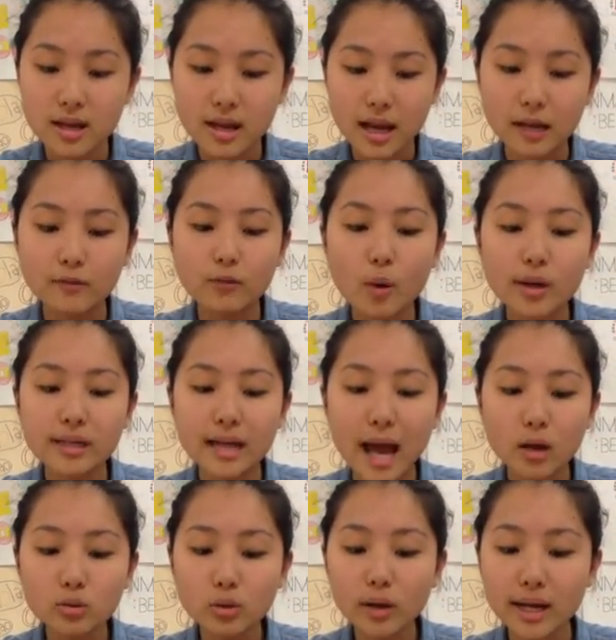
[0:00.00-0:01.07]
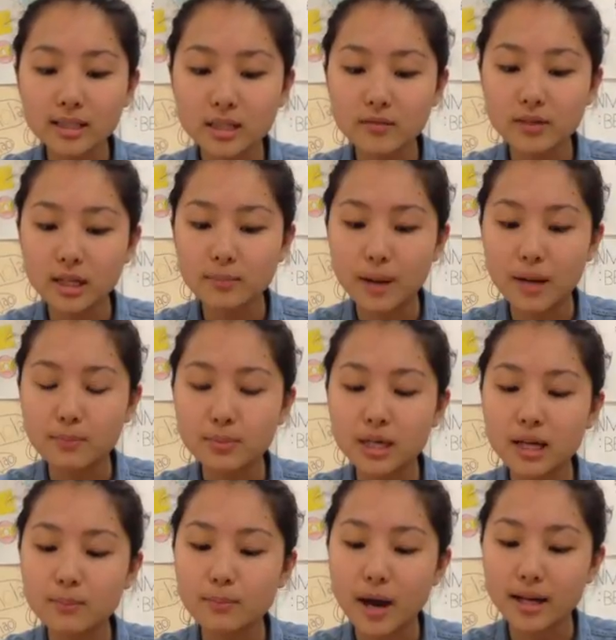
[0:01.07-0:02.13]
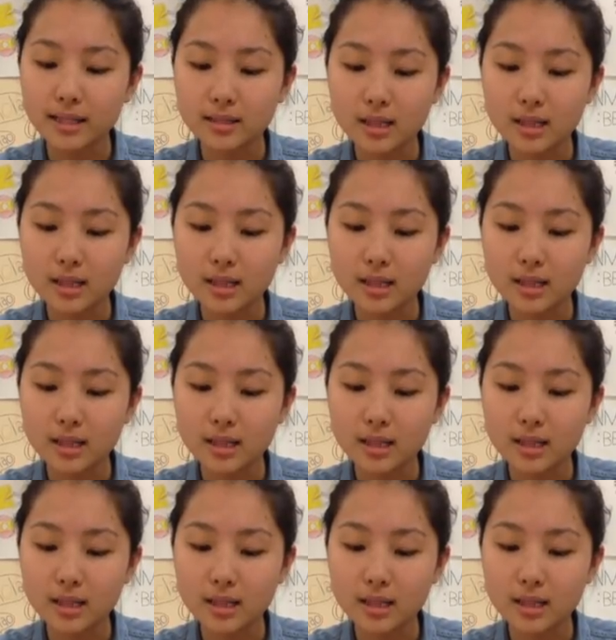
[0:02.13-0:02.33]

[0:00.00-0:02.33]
and avoiding outdoor activity by peak biting